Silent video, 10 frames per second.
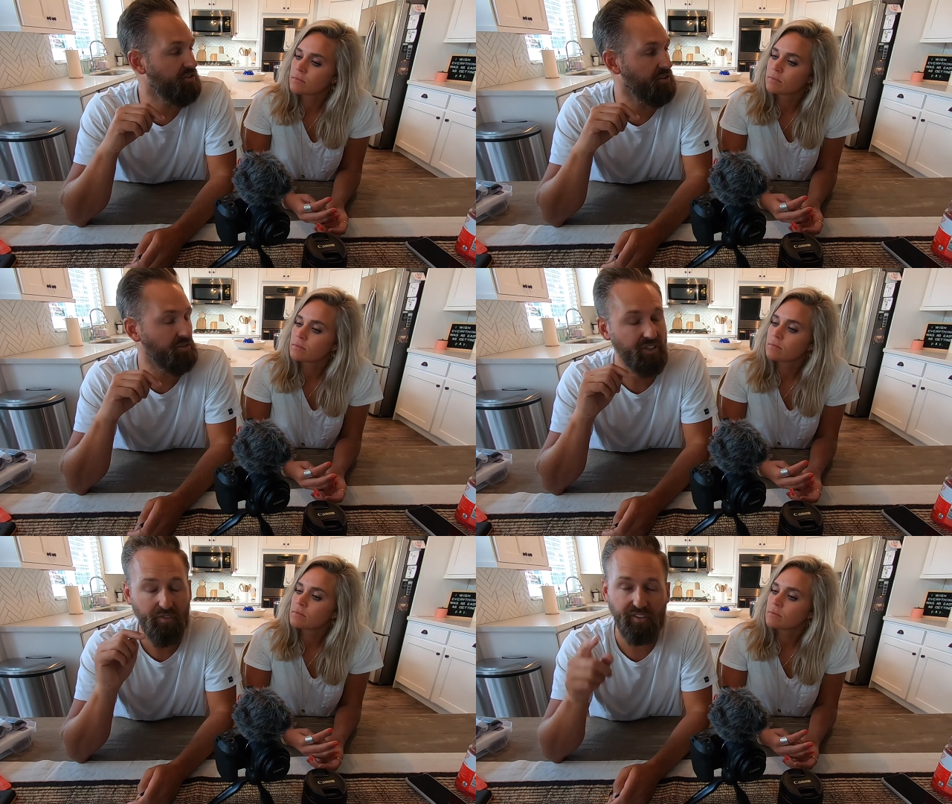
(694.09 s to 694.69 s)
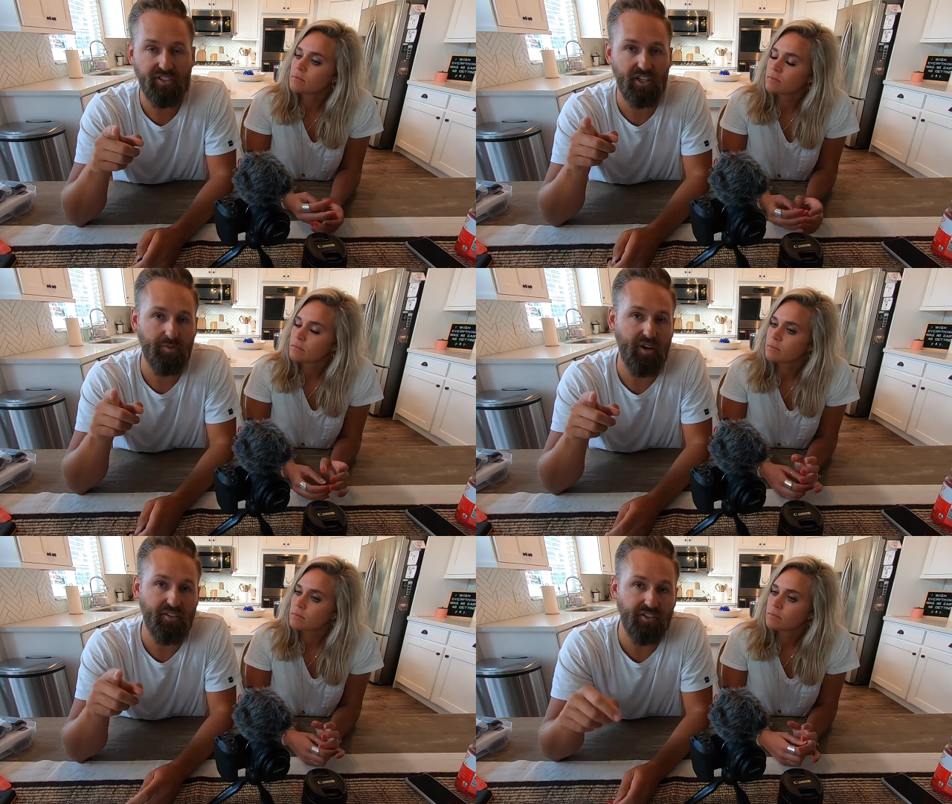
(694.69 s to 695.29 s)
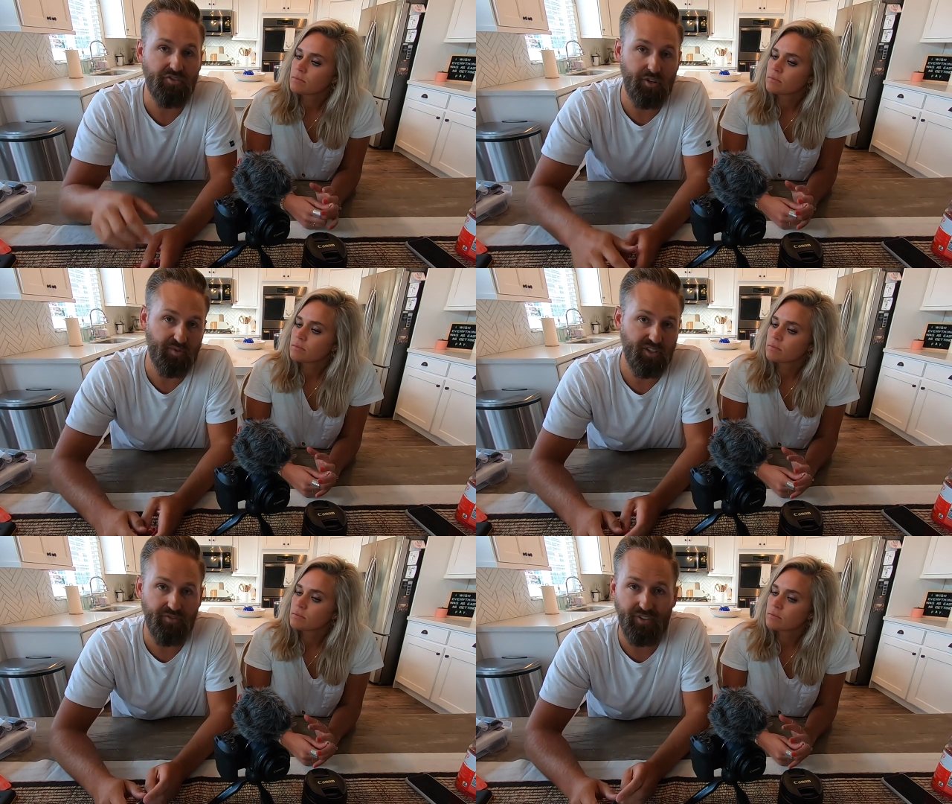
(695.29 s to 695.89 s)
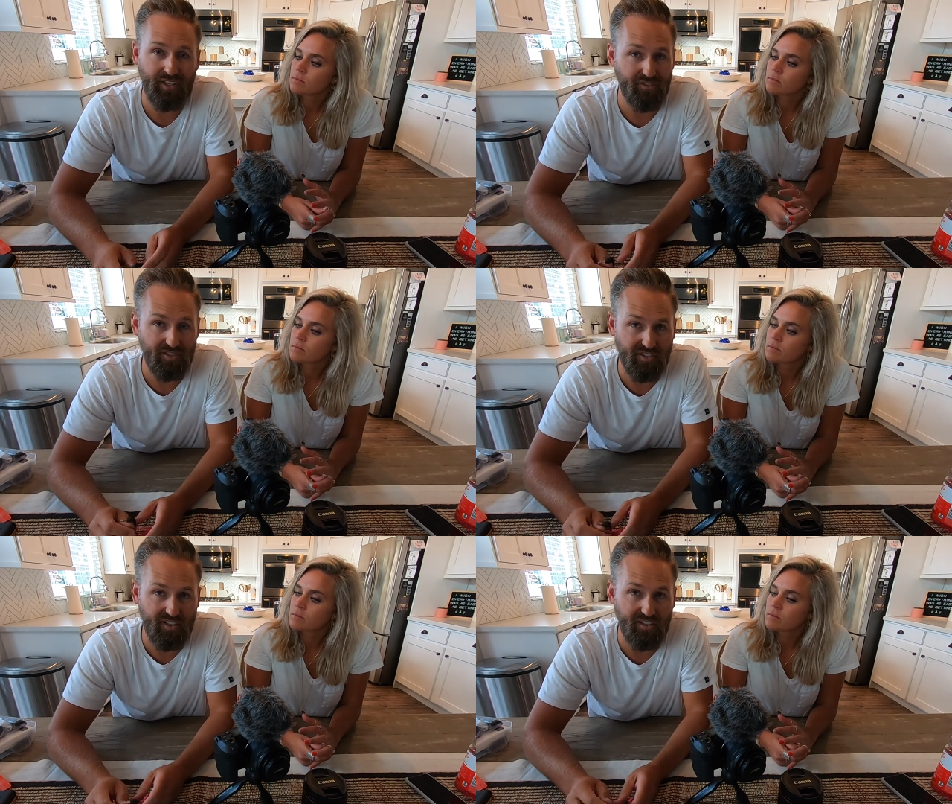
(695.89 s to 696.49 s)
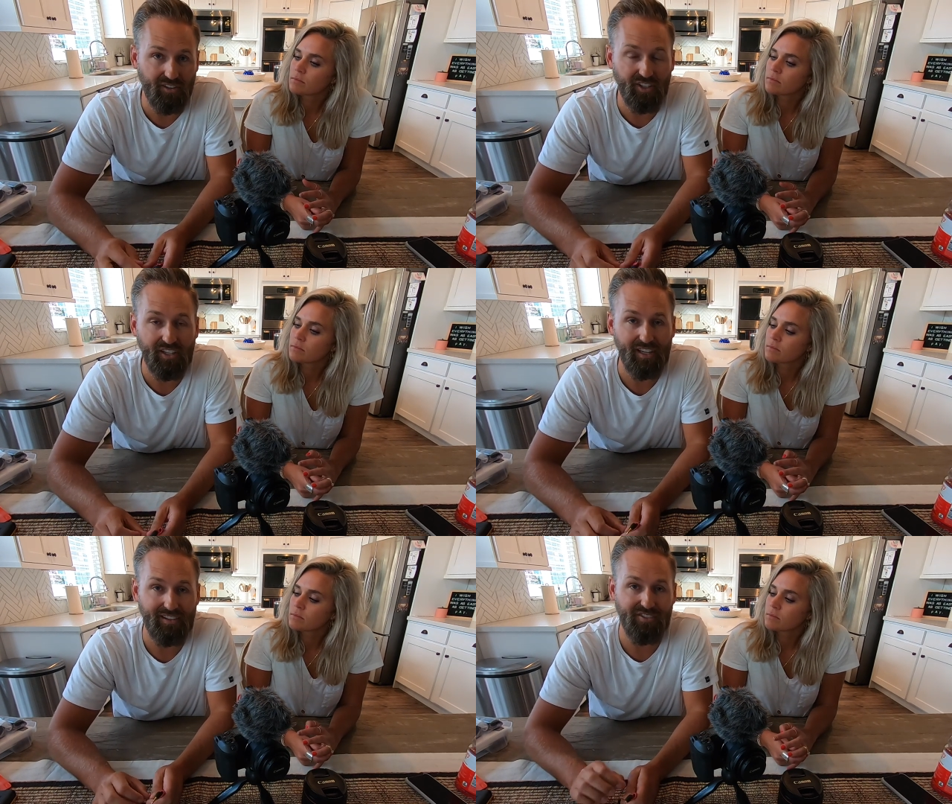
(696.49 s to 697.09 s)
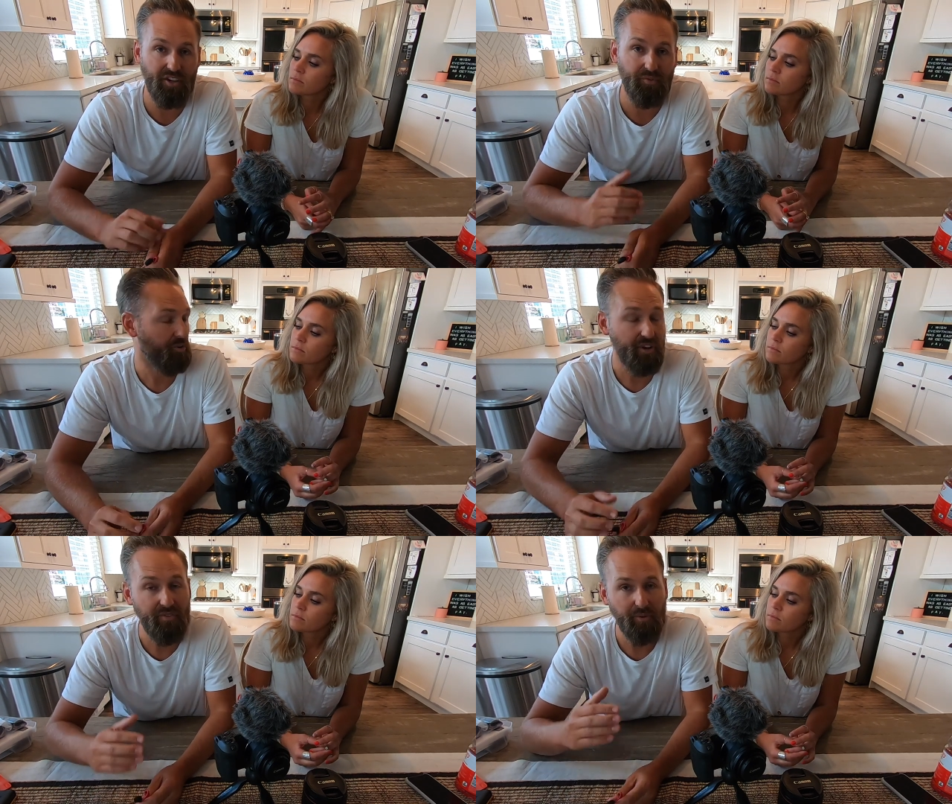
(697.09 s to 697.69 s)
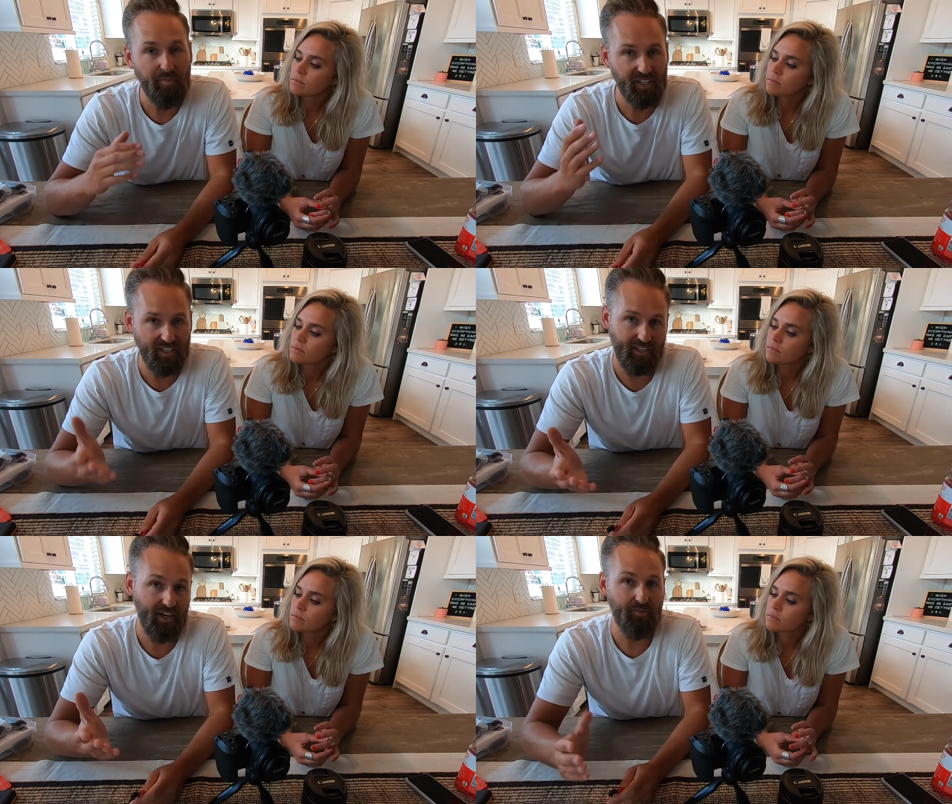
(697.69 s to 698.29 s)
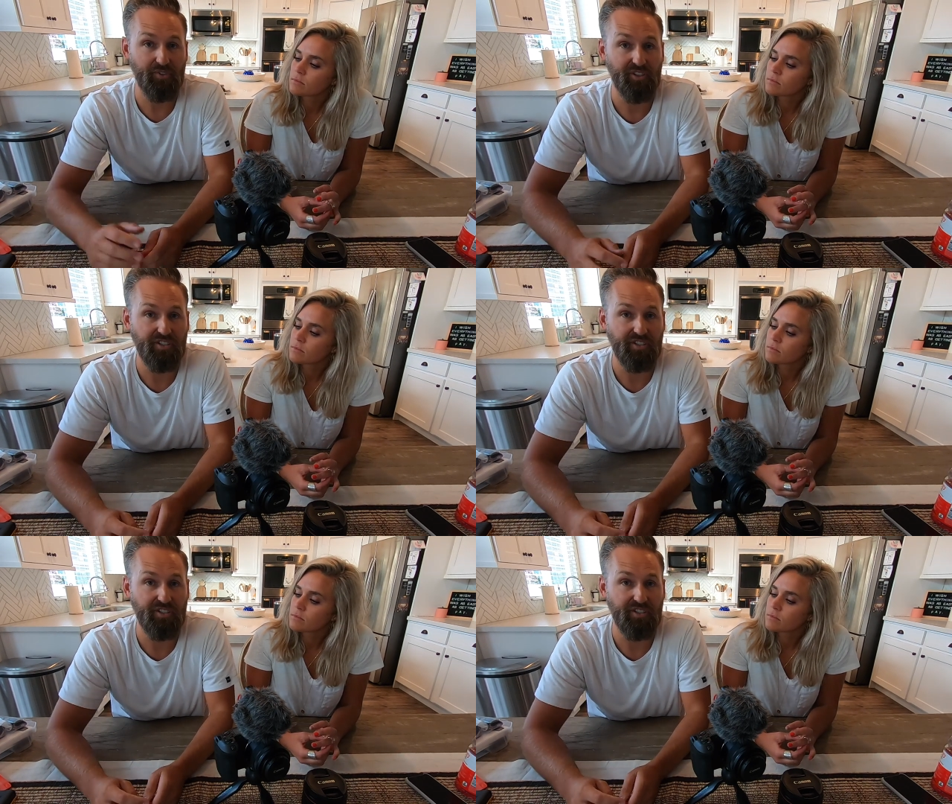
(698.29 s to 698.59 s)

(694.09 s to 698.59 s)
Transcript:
Speaker 1: So definitely check them out in the description if you guys are interested in looking at this stuff or even picking it up for